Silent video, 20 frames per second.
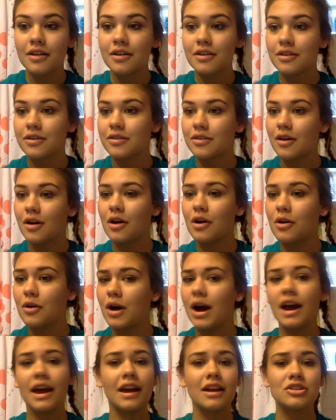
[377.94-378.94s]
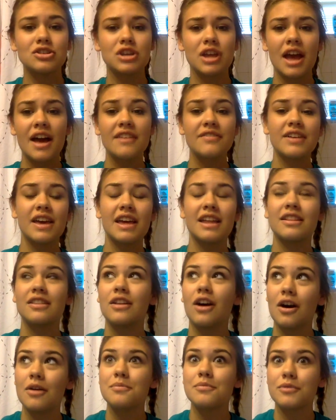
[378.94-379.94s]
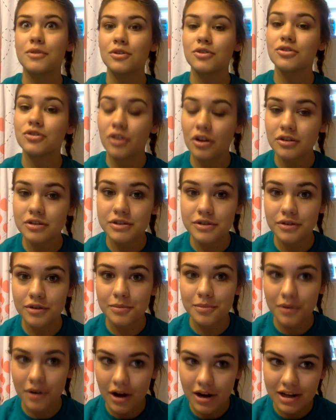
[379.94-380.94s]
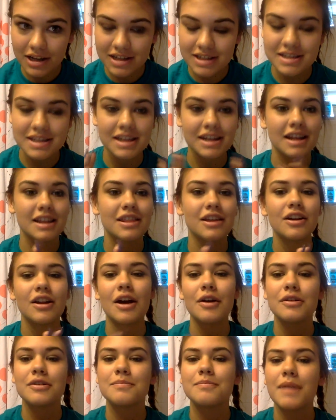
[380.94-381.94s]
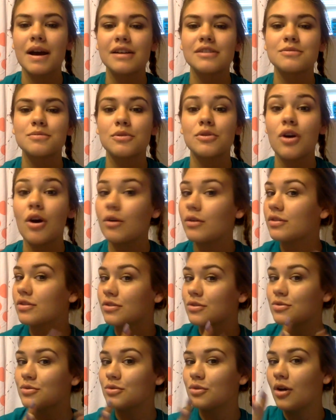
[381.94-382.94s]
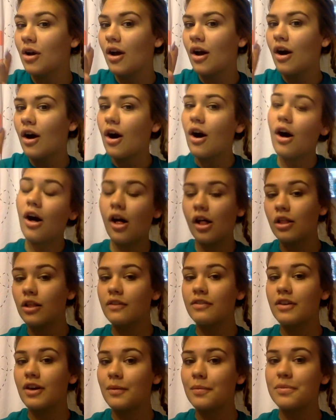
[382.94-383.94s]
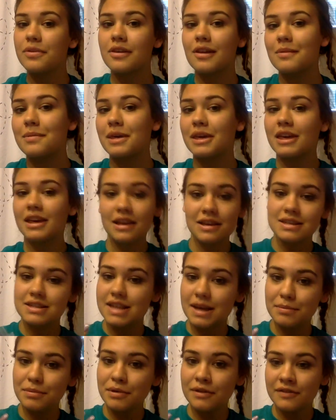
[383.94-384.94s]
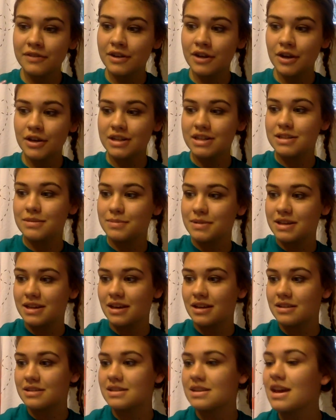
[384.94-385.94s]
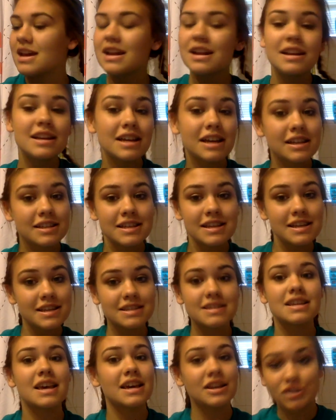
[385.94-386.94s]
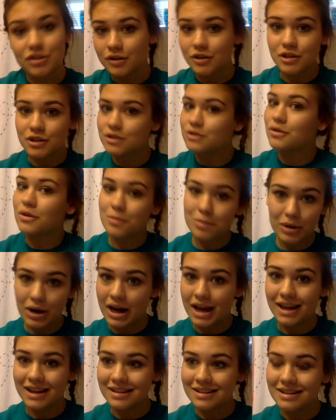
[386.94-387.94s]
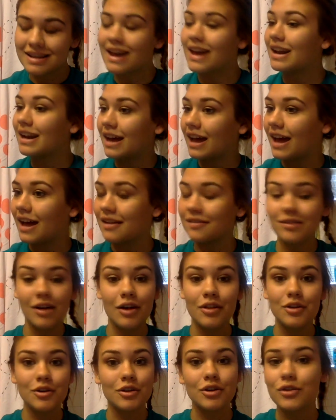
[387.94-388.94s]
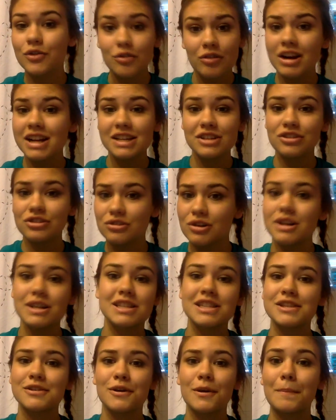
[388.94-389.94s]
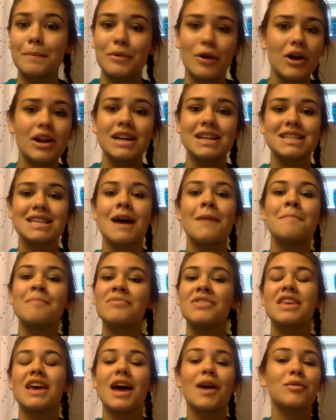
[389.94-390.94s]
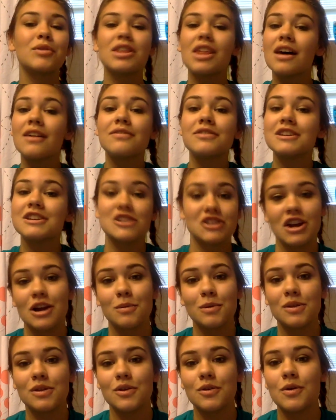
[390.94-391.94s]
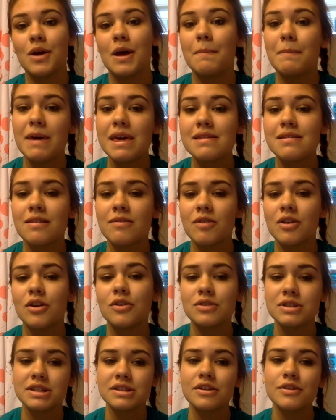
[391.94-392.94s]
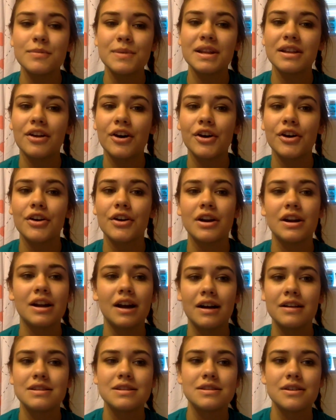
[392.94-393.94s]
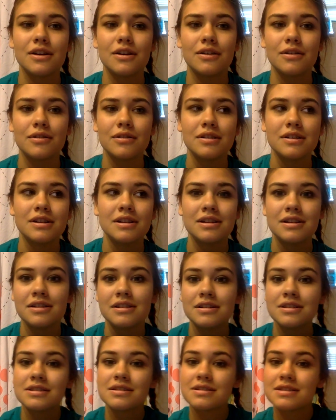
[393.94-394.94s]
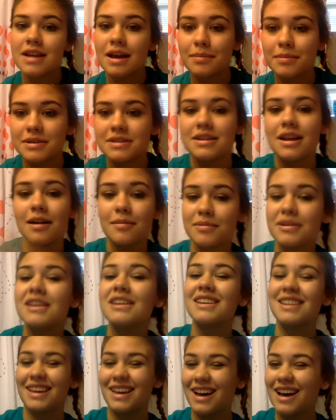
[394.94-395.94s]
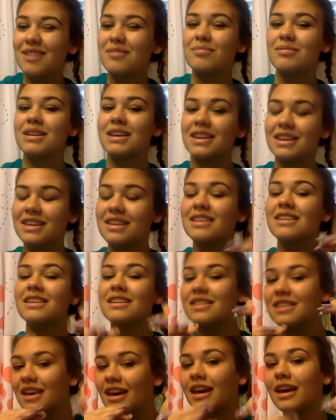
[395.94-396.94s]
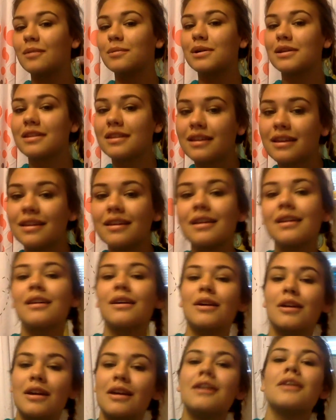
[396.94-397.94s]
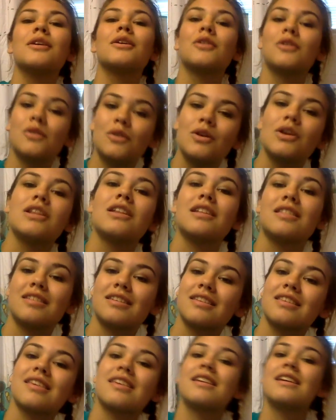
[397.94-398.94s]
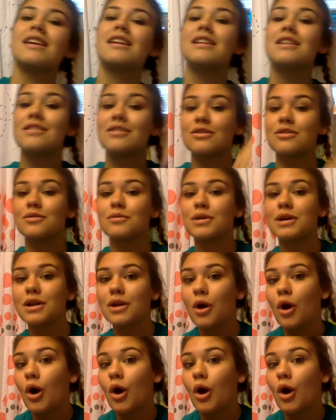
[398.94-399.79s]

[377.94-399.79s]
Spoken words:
So I actually have a lot more drugstore products, and I thought I might as well go into all of them to making a separate video just because NYX is a drugstore brand, and I have other great drugstore products that I would love to share with you and make this video just a little bit longer and not so snappy. You got me? You digging with it? Good, let's get into it.